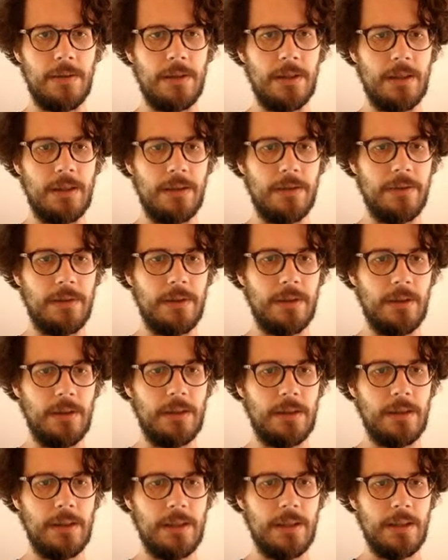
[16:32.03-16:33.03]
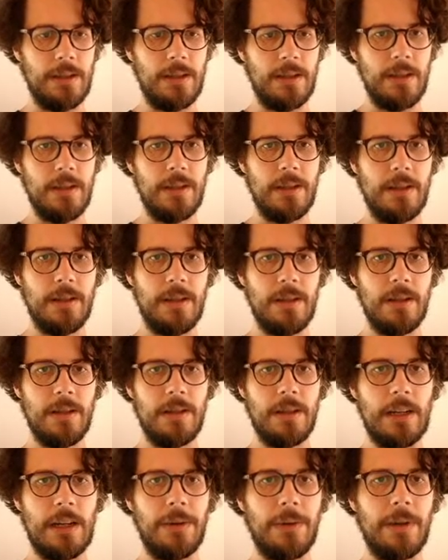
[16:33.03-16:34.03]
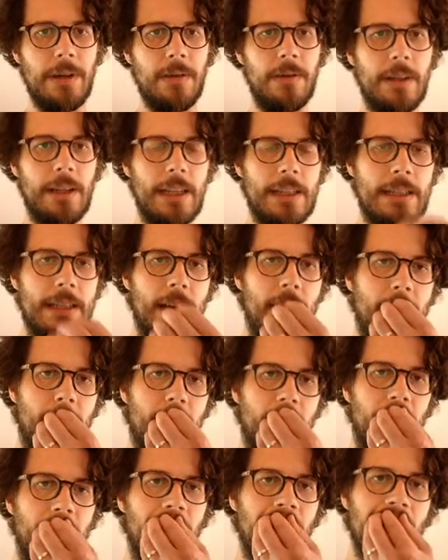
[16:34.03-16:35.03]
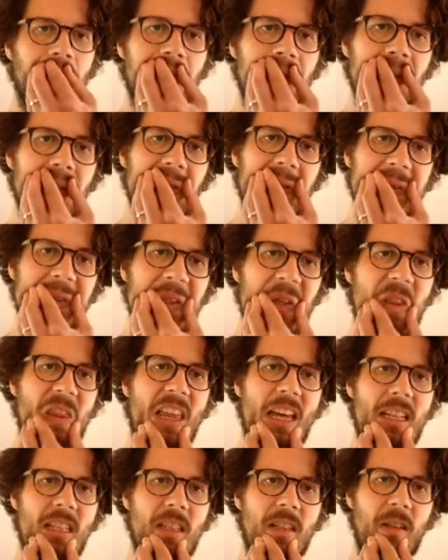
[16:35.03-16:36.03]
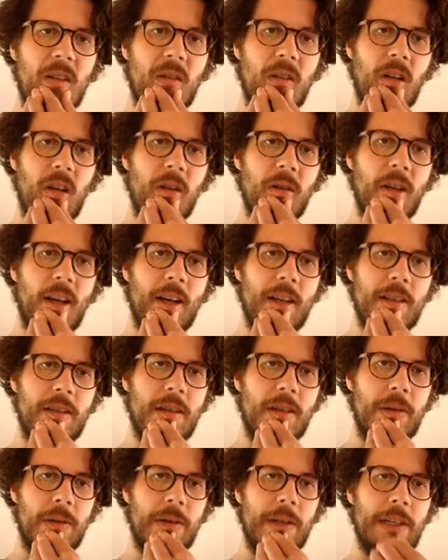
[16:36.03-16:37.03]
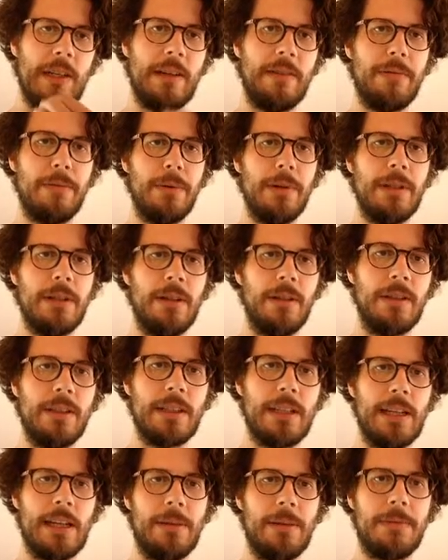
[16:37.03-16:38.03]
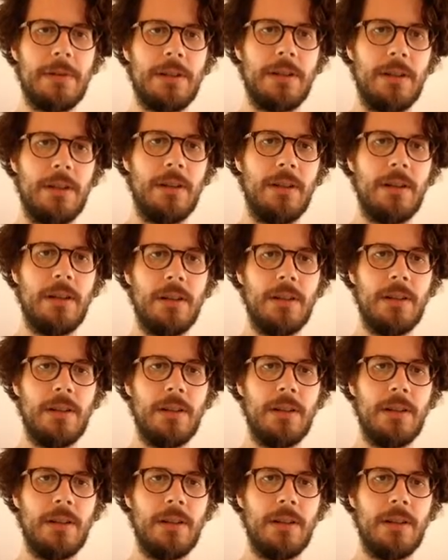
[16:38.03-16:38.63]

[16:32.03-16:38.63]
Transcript: the result. Now we only get something. So that's good. Okay, so if we don't capture,